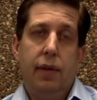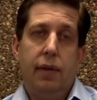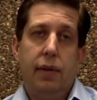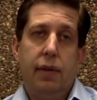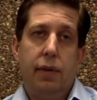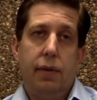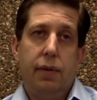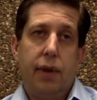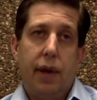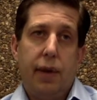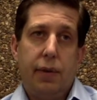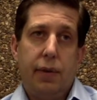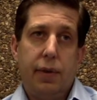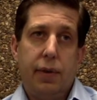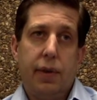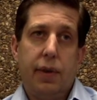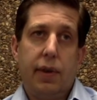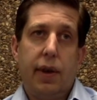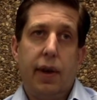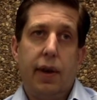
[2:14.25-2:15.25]
So
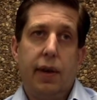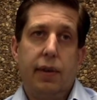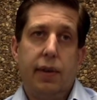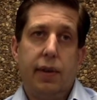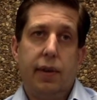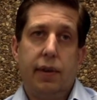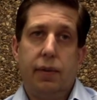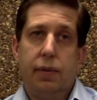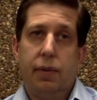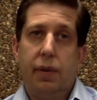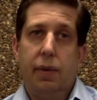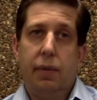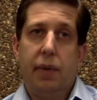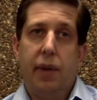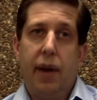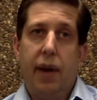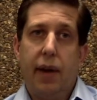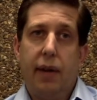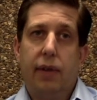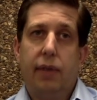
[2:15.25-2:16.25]
nitrogen dioxide is really
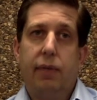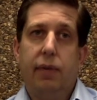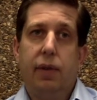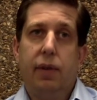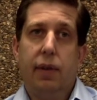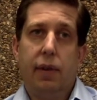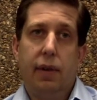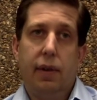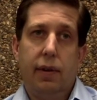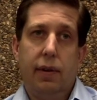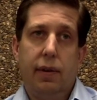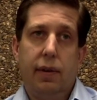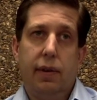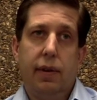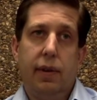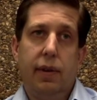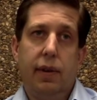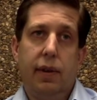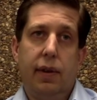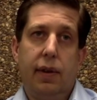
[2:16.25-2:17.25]
reactive in the lung.
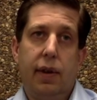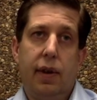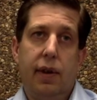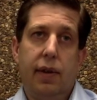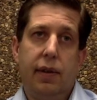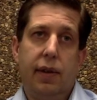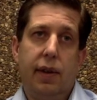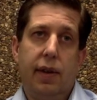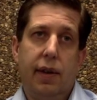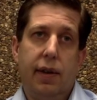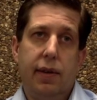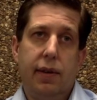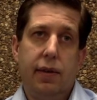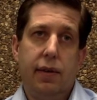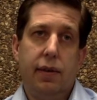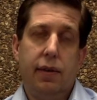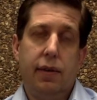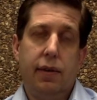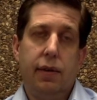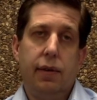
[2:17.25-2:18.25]
It can cause
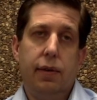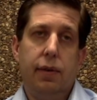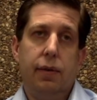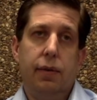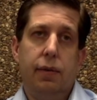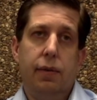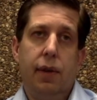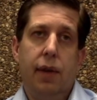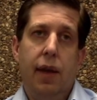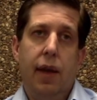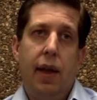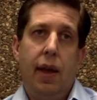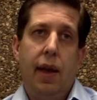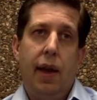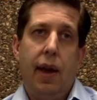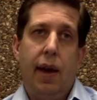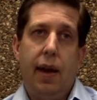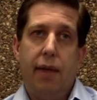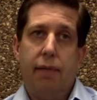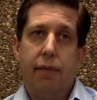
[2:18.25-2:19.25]
kids to
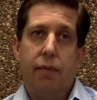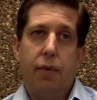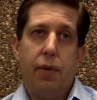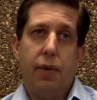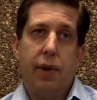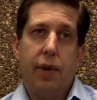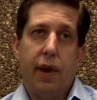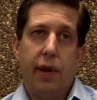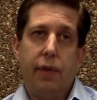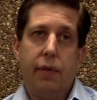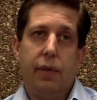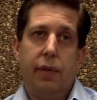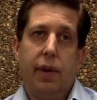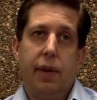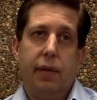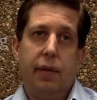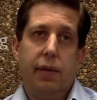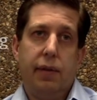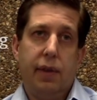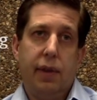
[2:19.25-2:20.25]
have more nights
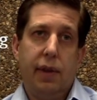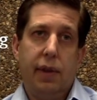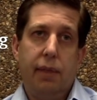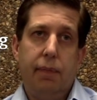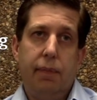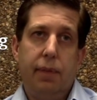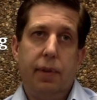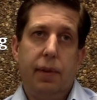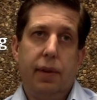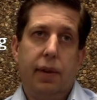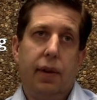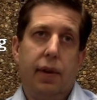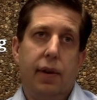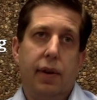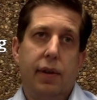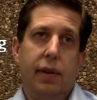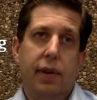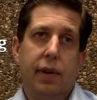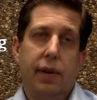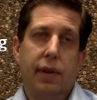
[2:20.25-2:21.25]
without sleep. It can
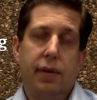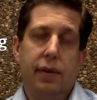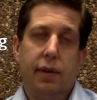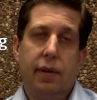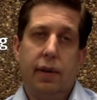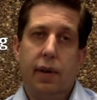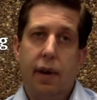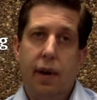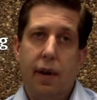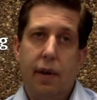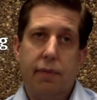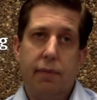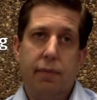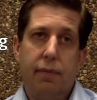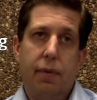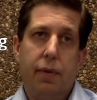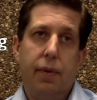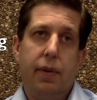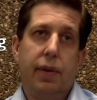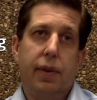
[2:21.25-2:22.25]
cause kids to cough
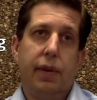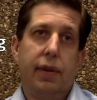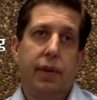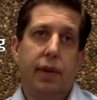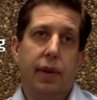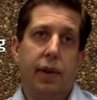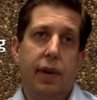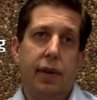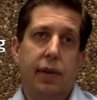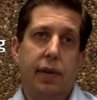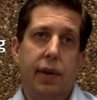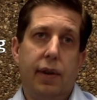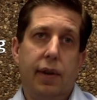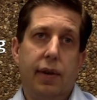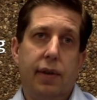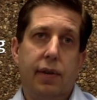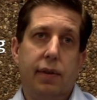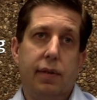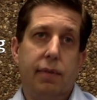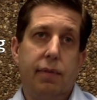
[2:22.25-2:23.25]
more. It can cause
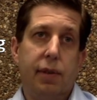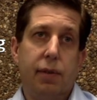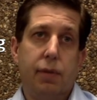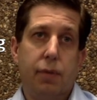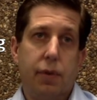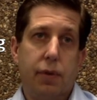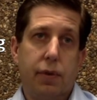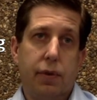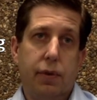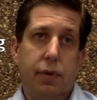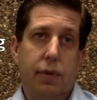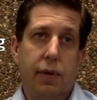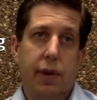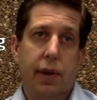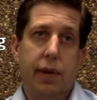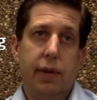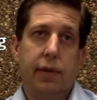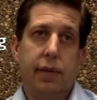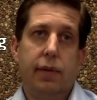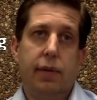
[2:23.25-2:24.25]
kids to miss more school
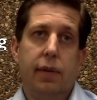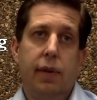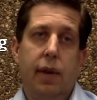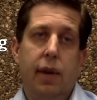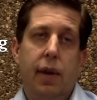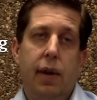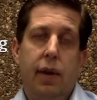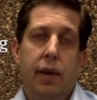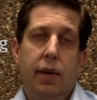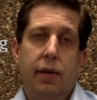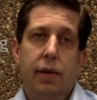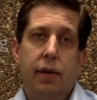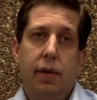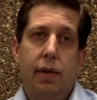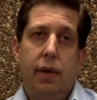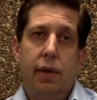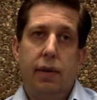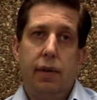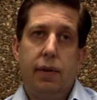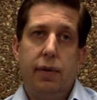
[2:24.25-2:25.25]
days. So
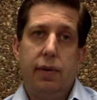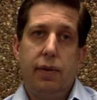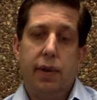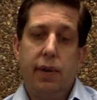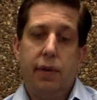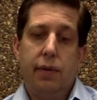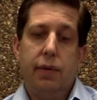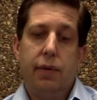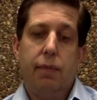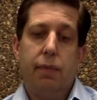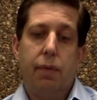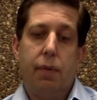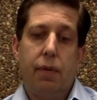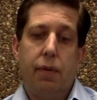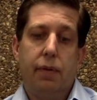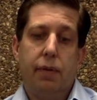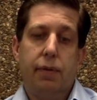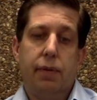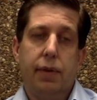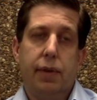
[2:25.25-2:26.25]
all of those things are
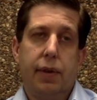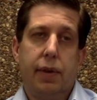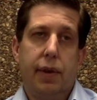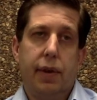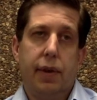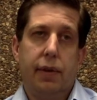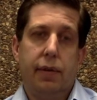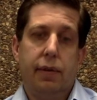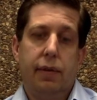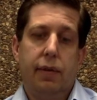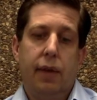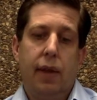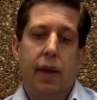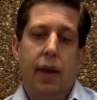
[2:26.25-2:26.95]
important for a kid.